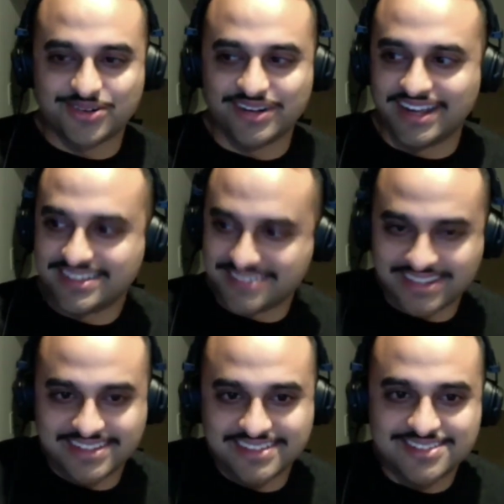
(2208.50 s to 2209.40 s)
and it's like
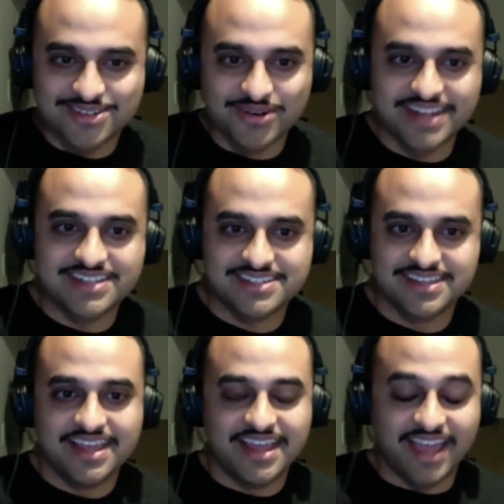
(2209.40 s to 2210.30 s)
so nice,
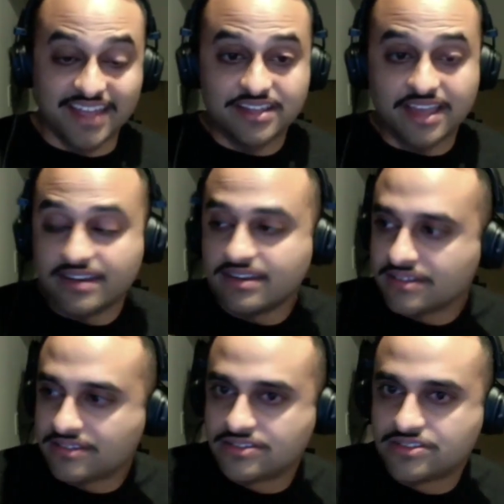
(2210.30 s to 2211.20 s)
and
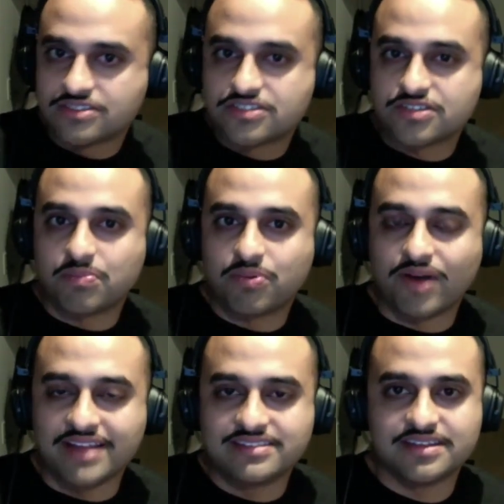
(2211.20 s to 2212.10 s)
the
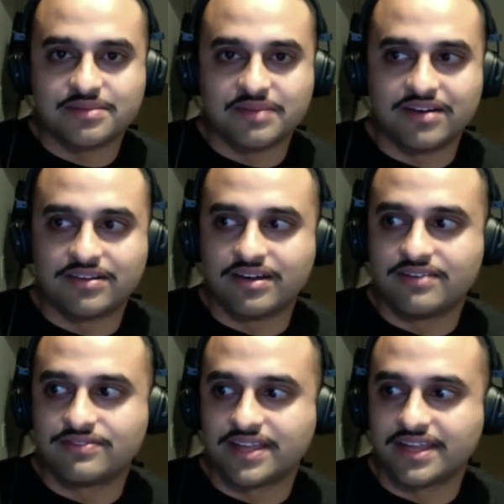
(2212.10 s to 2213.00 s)
surprising amount of
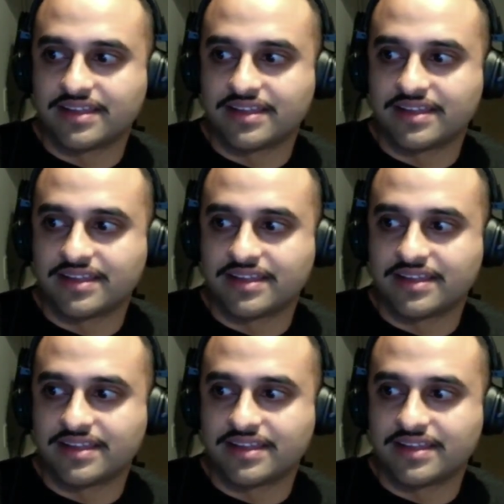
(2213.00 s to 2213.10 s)
like